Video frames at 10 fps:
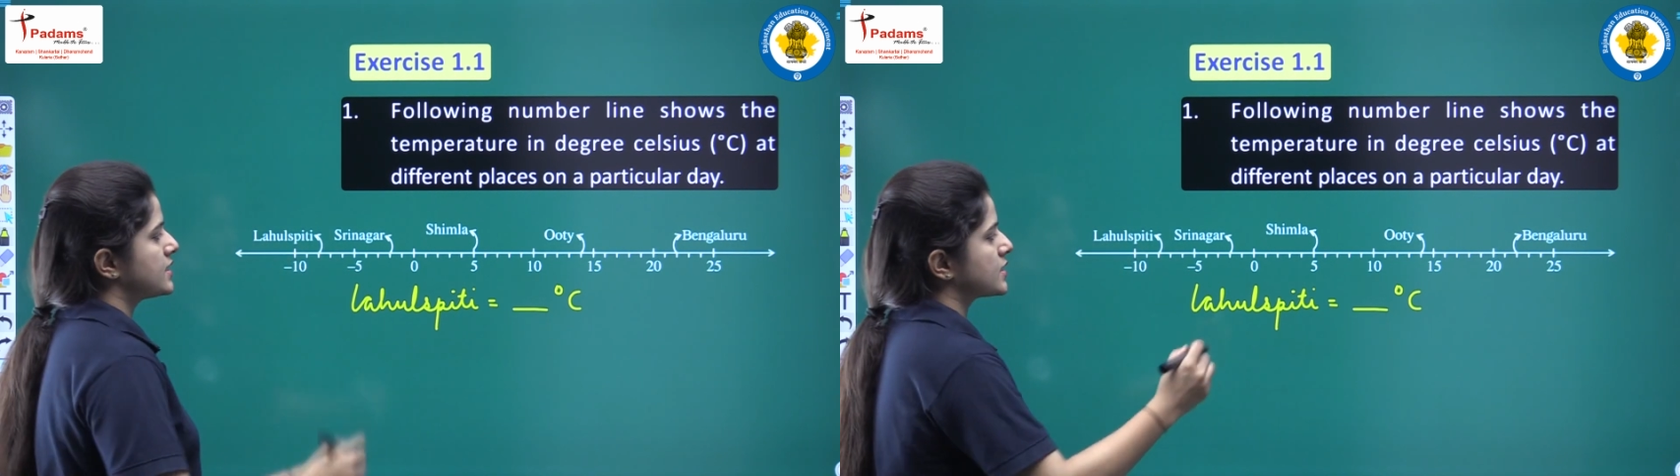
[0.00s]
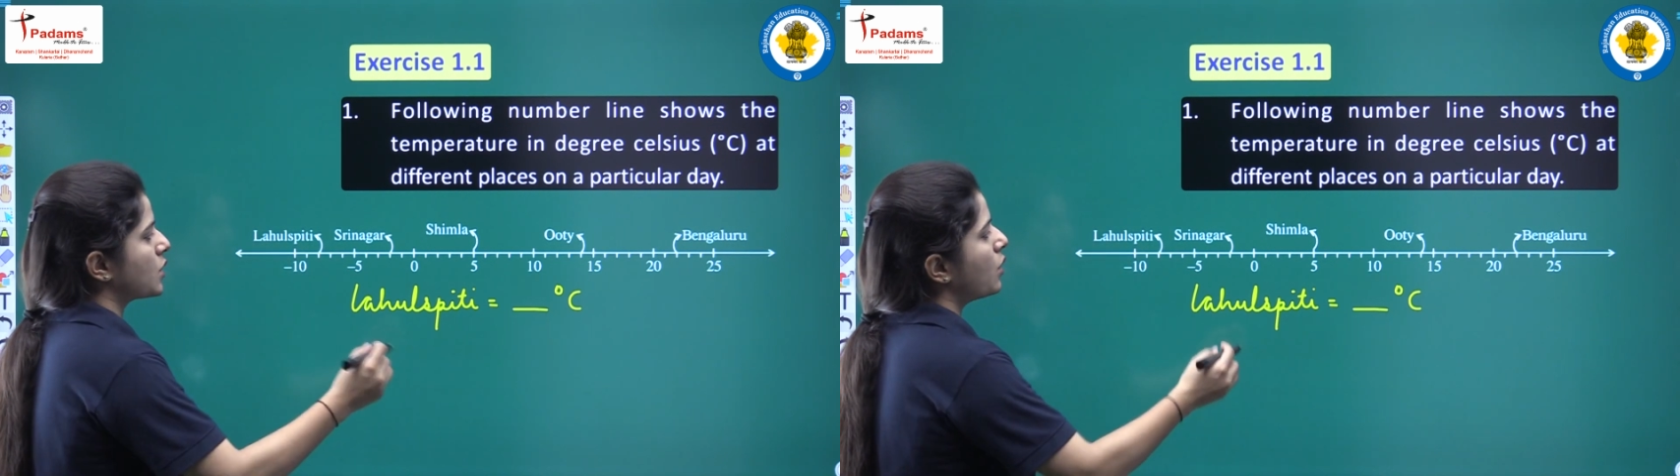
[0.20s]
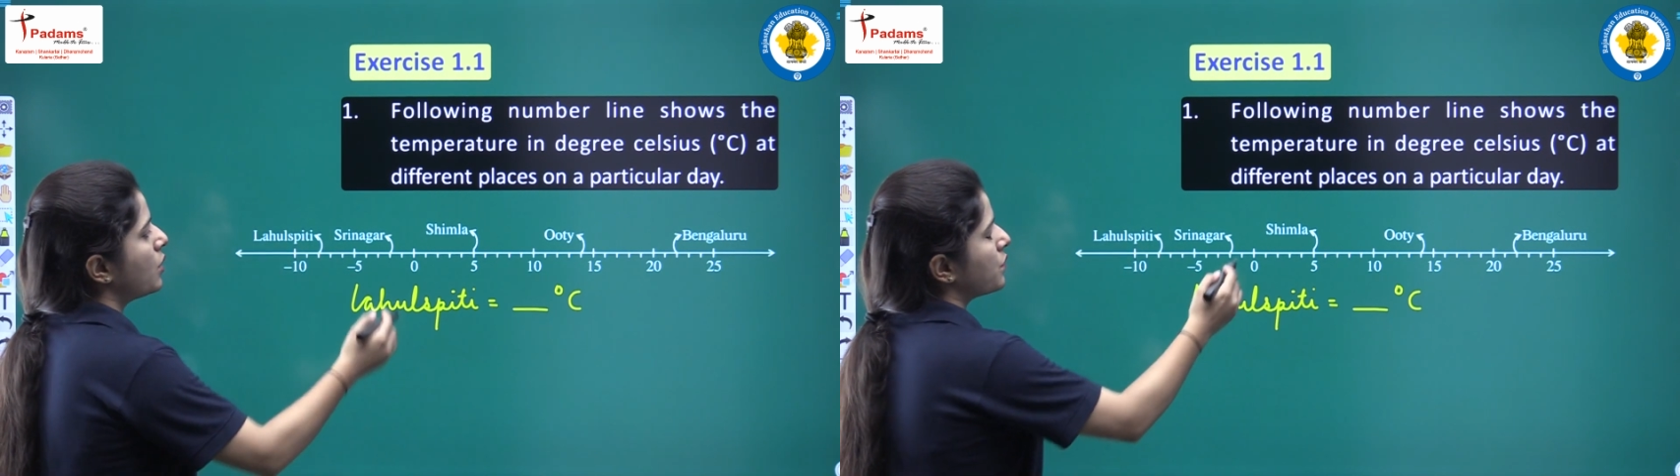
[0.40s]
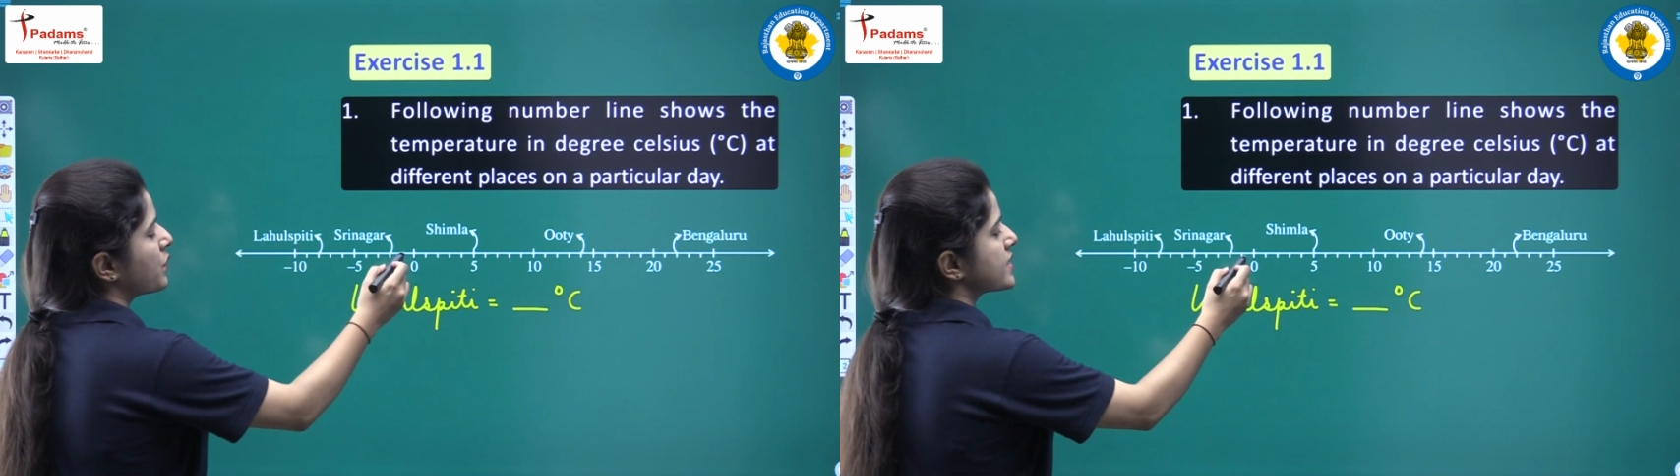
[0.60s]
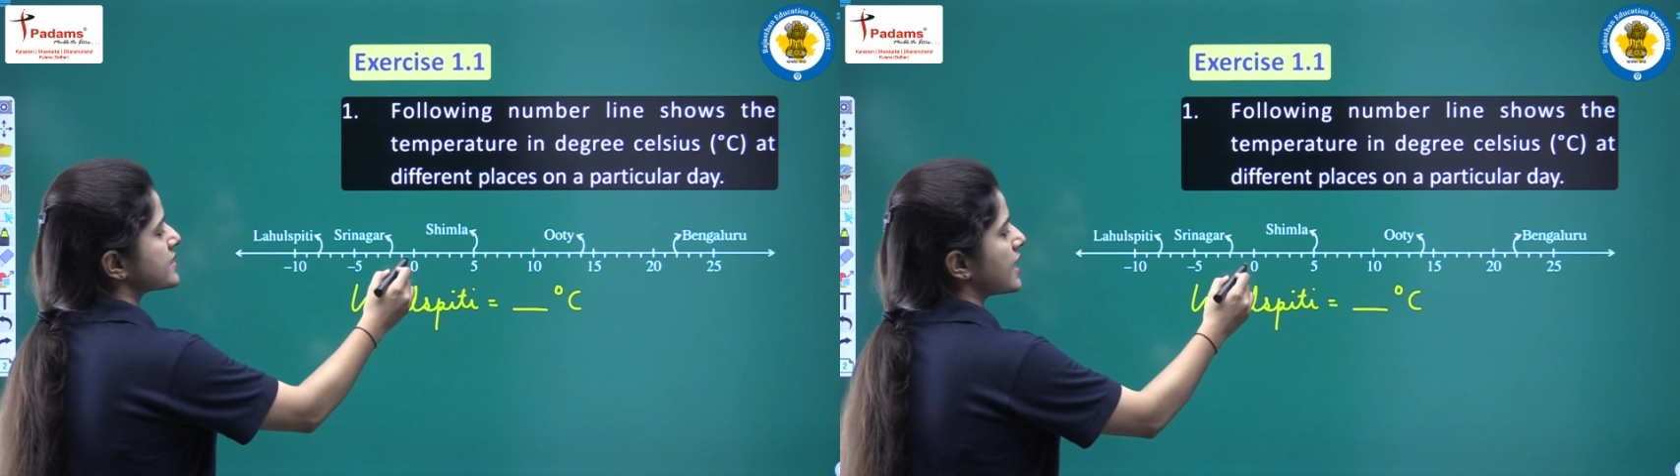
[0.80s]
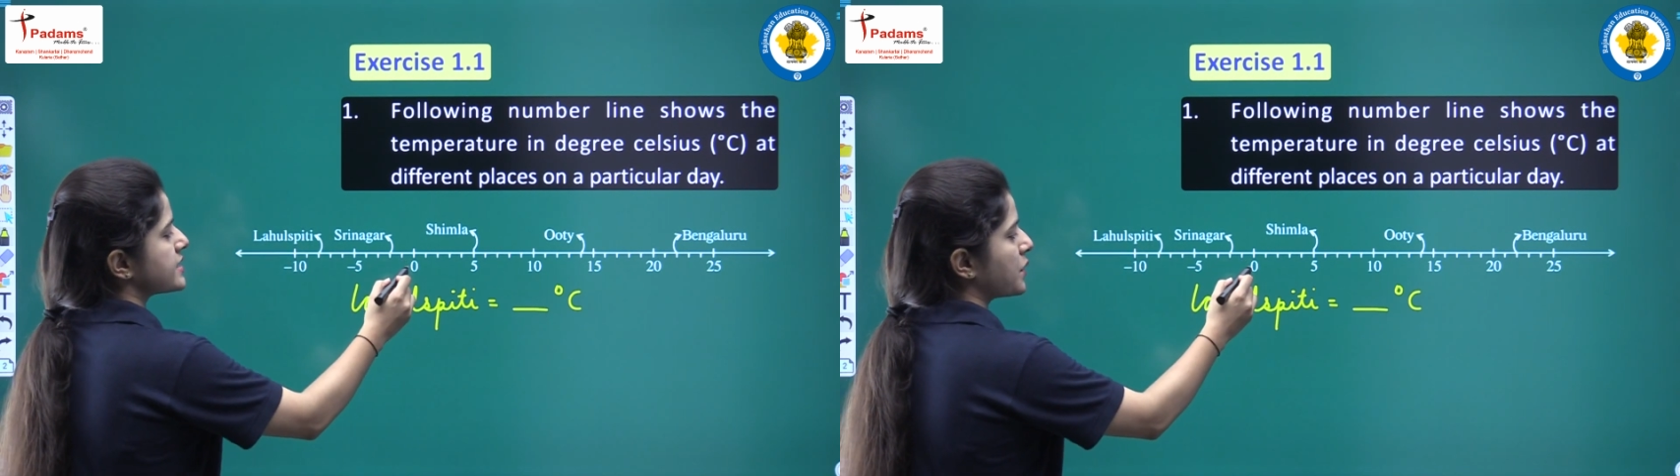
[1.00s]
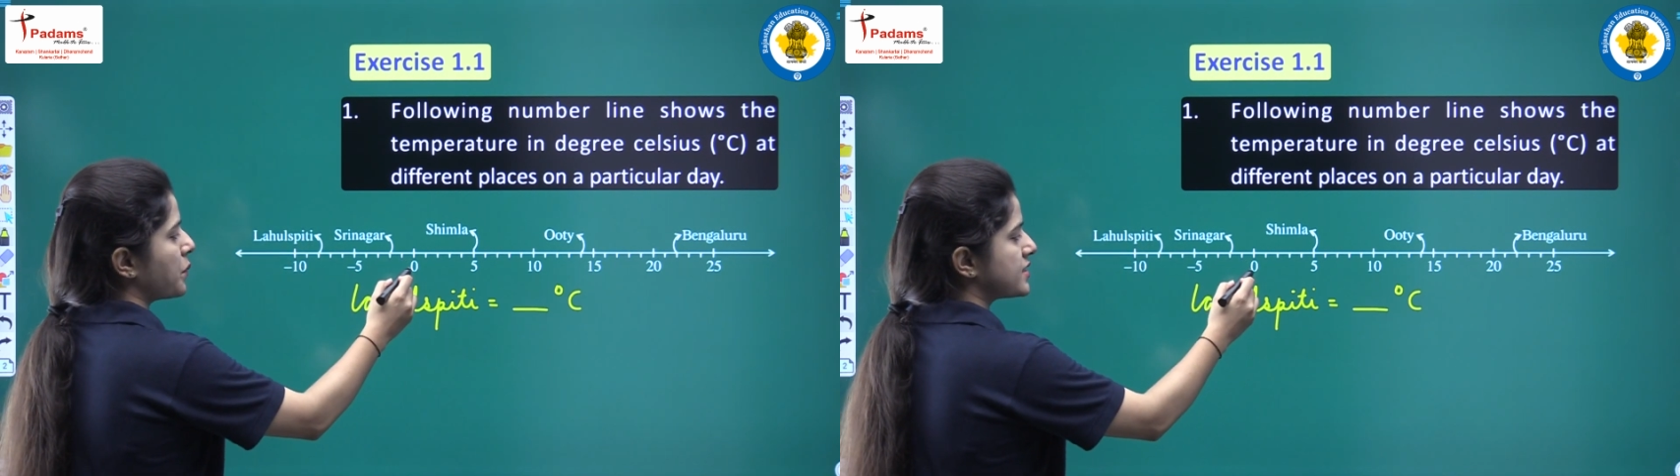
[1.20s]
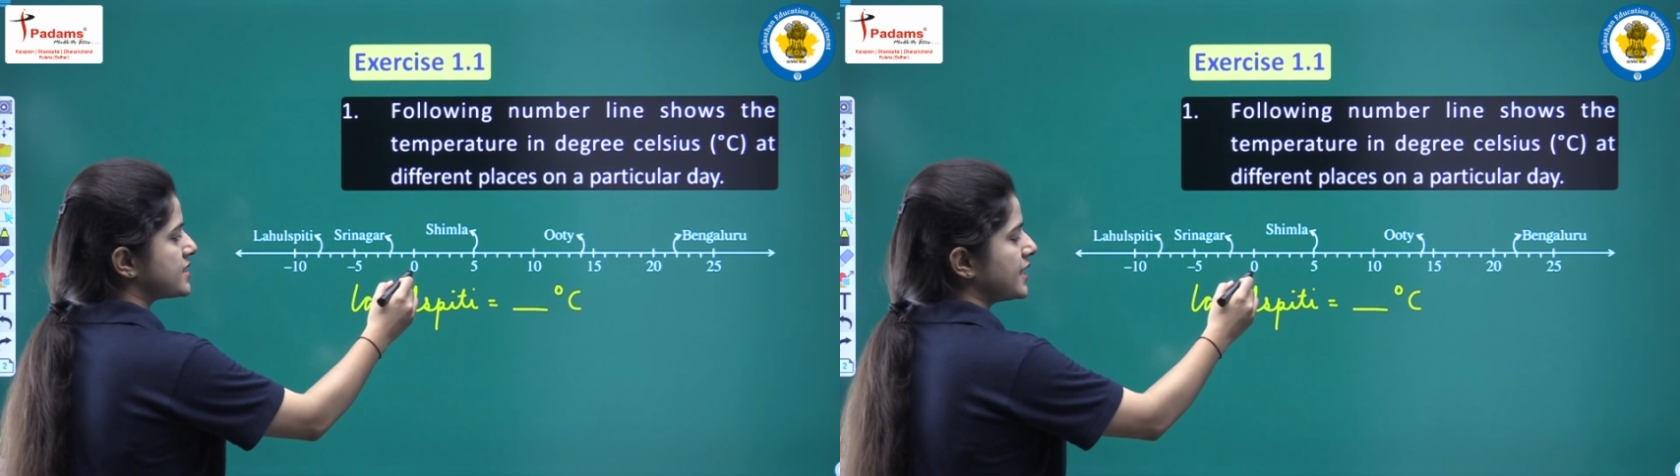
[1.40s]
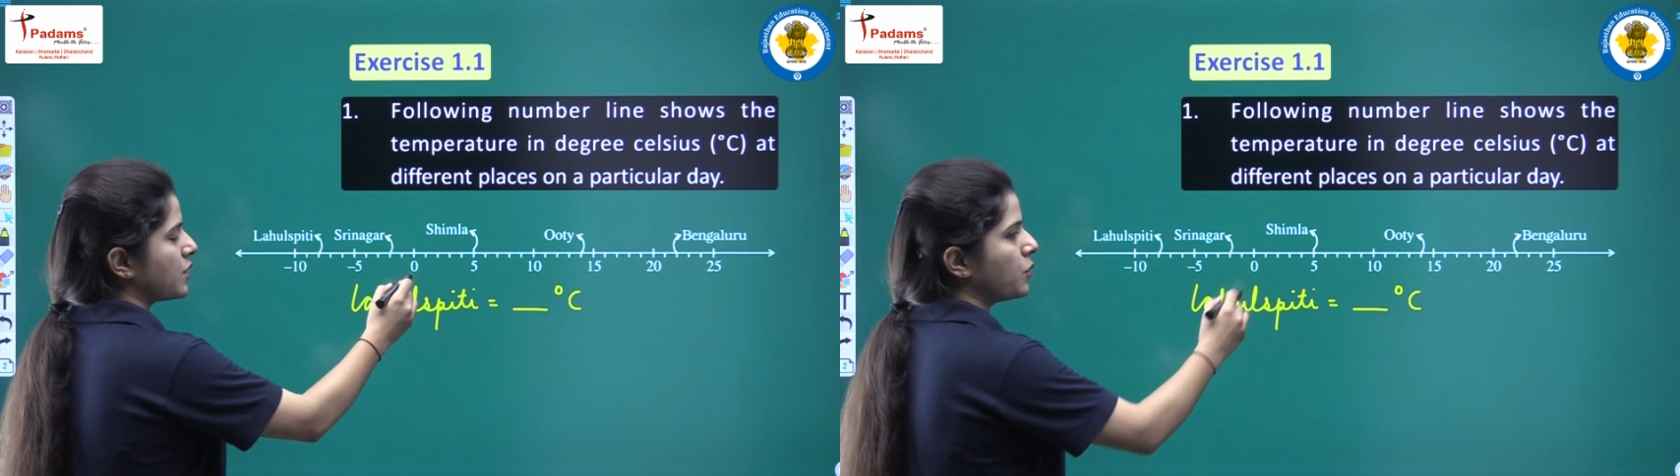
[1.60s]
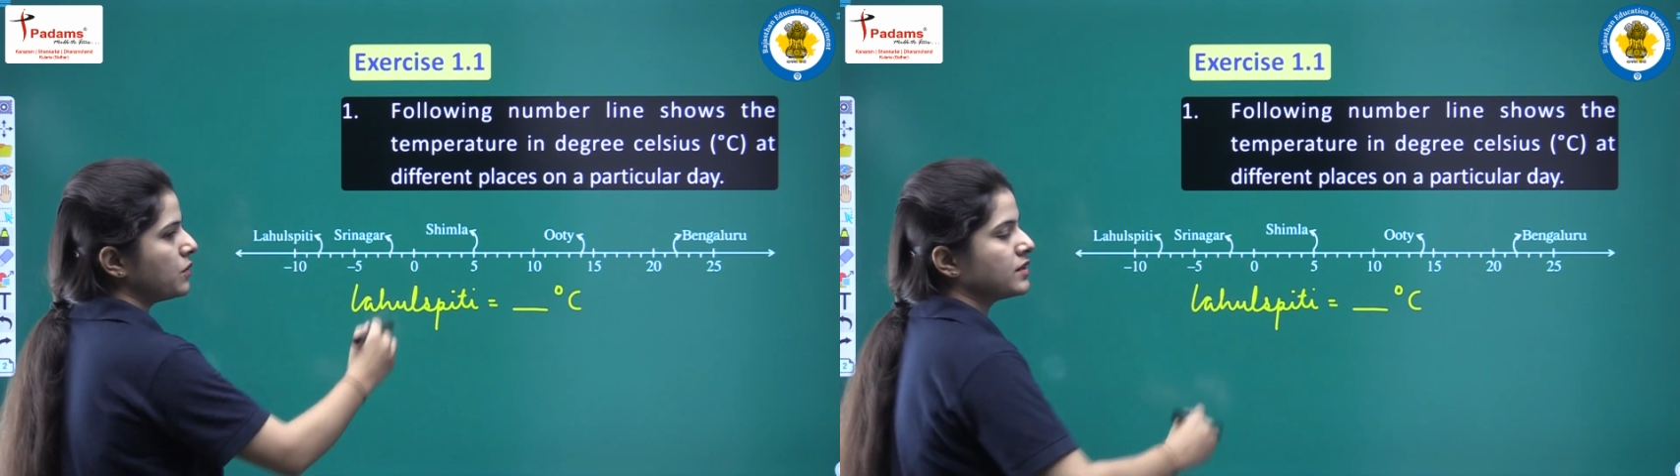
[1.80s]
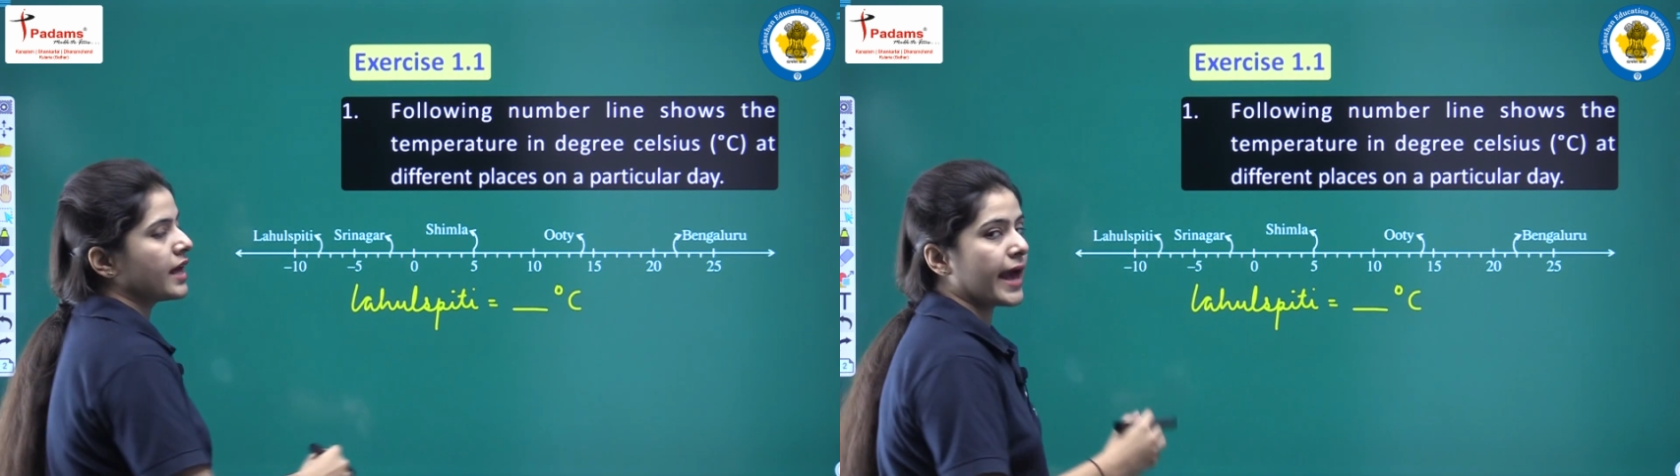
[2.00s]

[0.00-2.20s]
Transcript: So, we are starting with 0